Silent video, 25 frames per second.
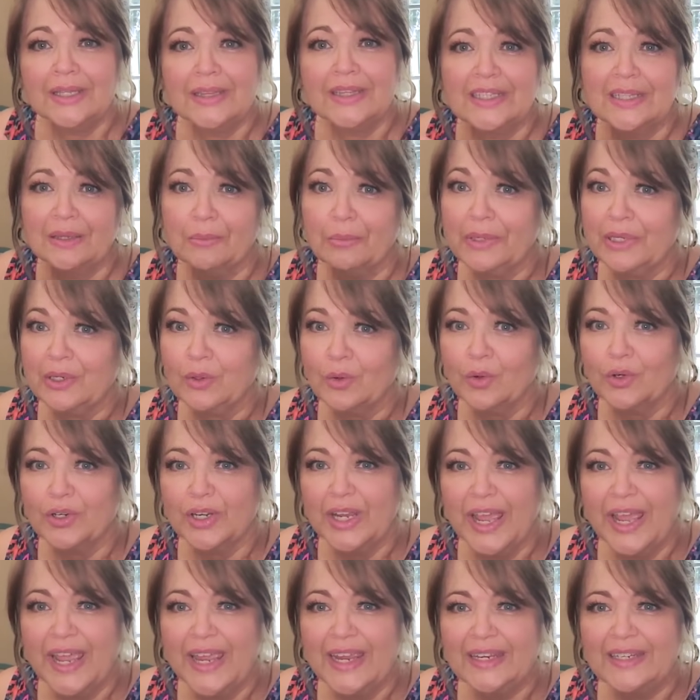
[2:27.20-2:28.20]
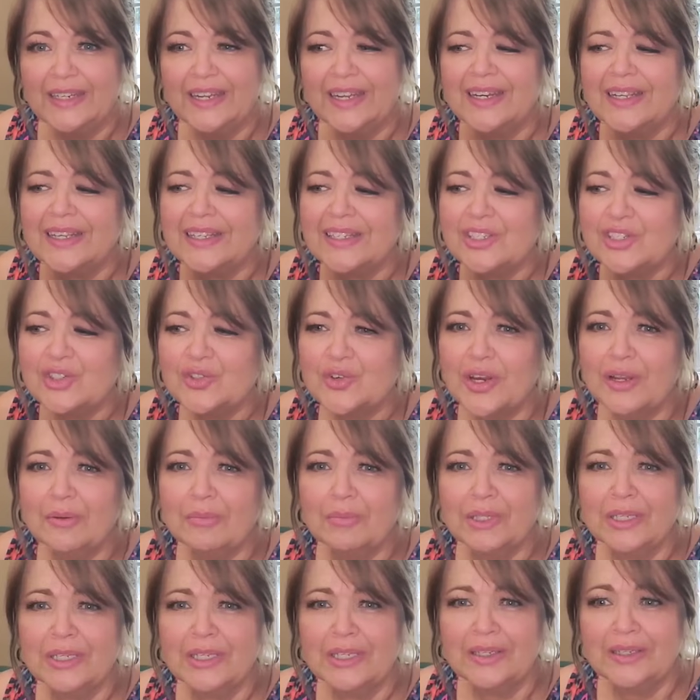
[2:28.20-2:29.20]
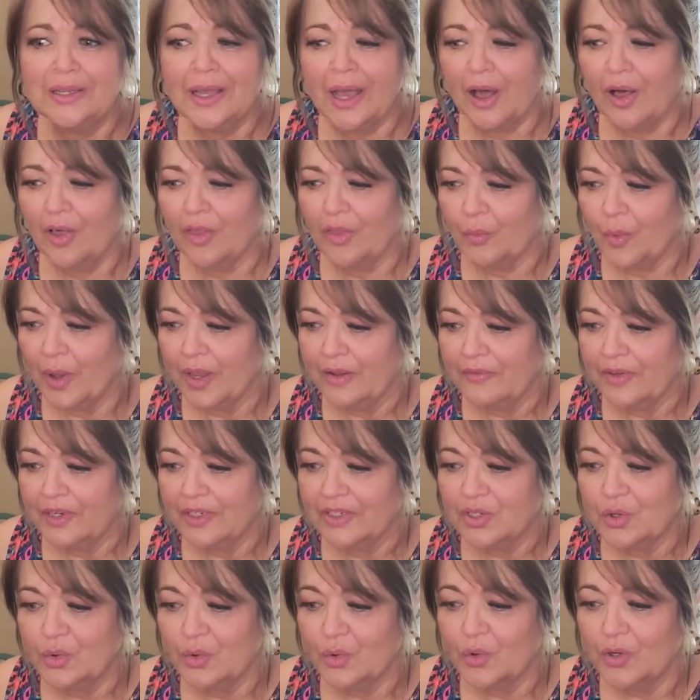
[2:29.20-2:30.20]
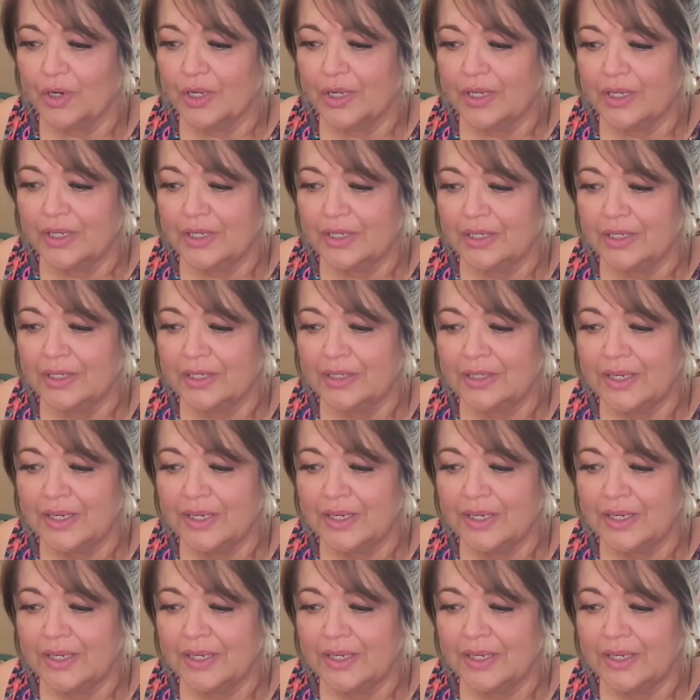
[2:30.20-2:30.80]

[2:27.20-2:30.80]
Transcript: little bit ornate, not extremely all the way Victorian.